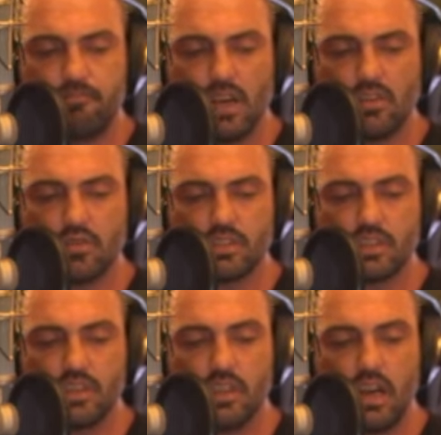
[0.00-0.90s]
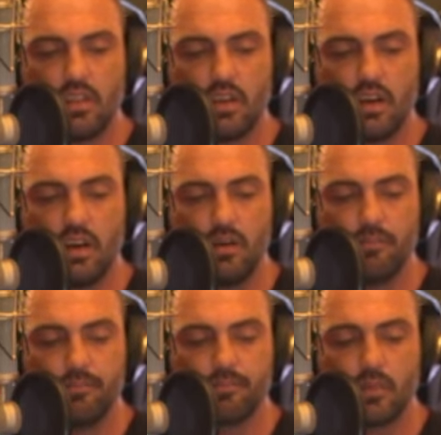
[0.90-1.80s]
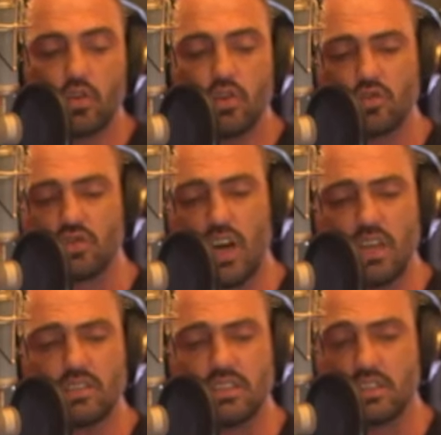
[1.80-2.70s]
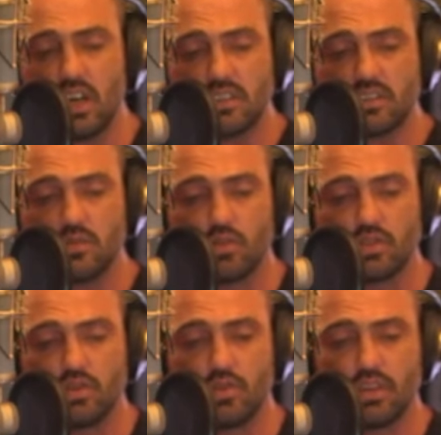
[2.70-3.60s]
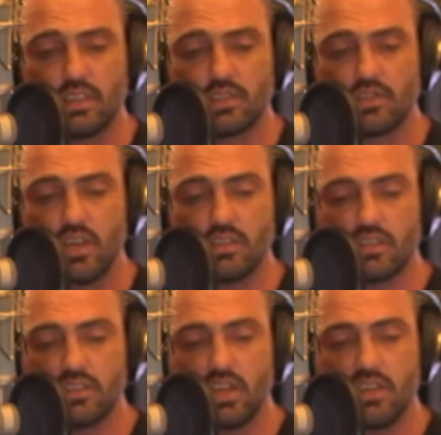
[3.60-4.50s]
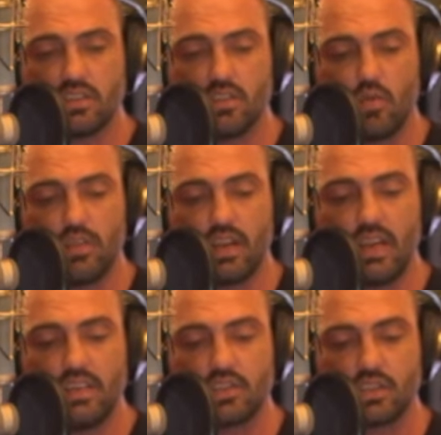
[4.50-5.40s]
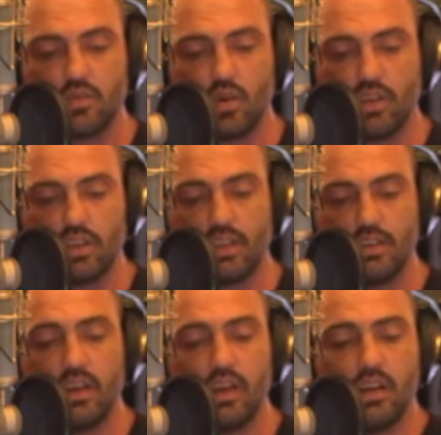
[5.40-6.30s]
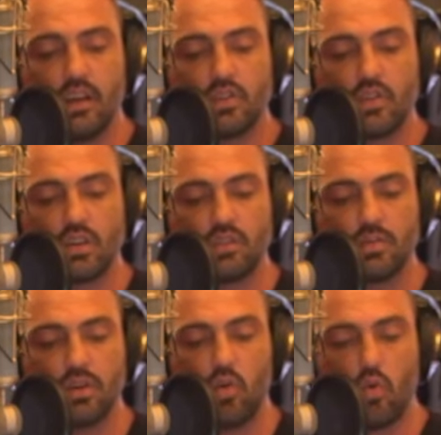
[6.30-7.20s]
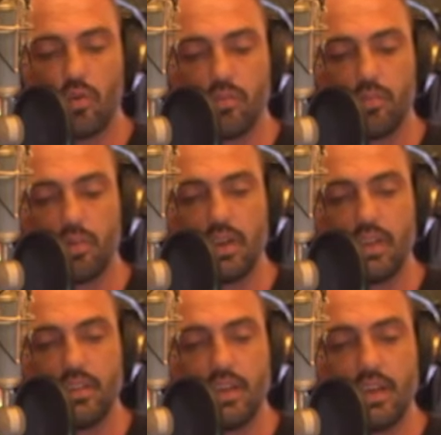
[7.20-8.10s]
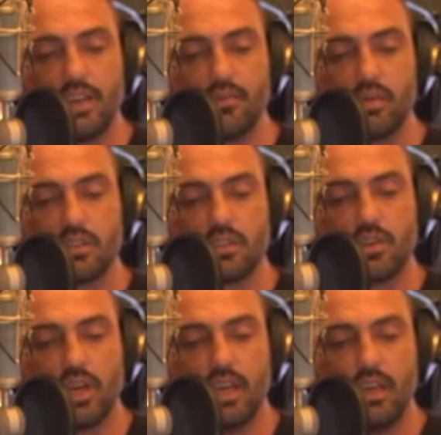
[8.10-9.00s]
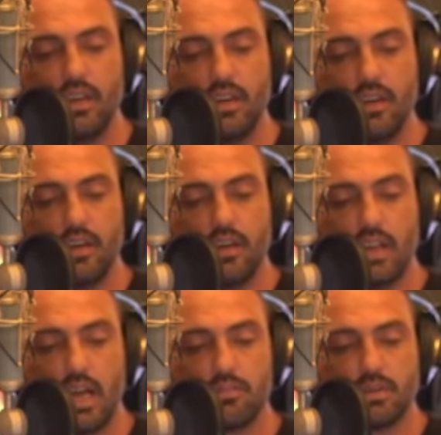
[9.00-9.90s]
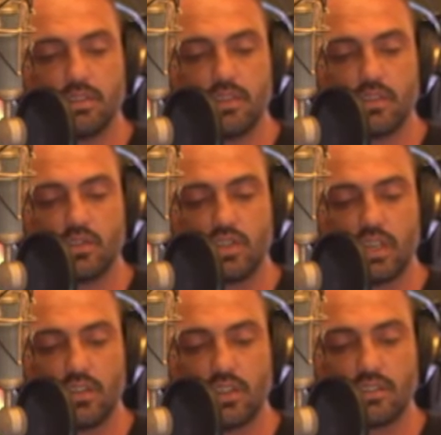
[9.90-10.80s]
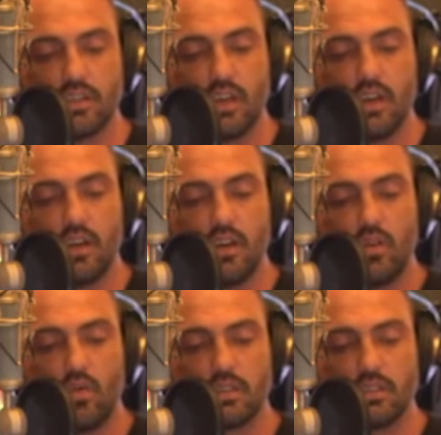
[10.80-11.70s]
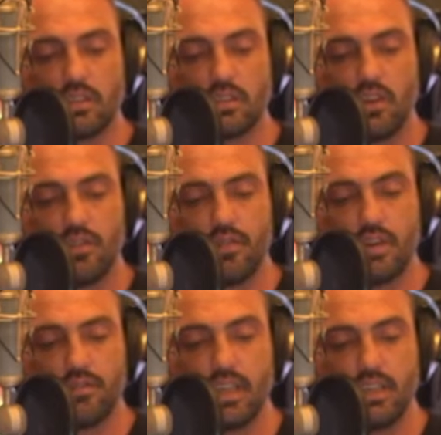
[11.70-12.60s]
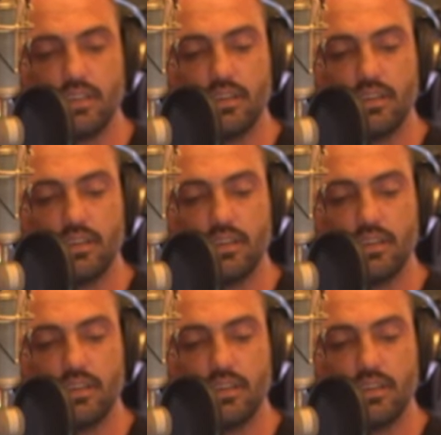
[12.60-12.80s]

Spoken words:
I don't see a lot of the Johnson & Johnson was doing, look at this, Johnson & Johnson, the one that I initially wanted, and turned out to be a horrible play in the end, but it's okay. It happens. So check out this. Watch this on the 5-day.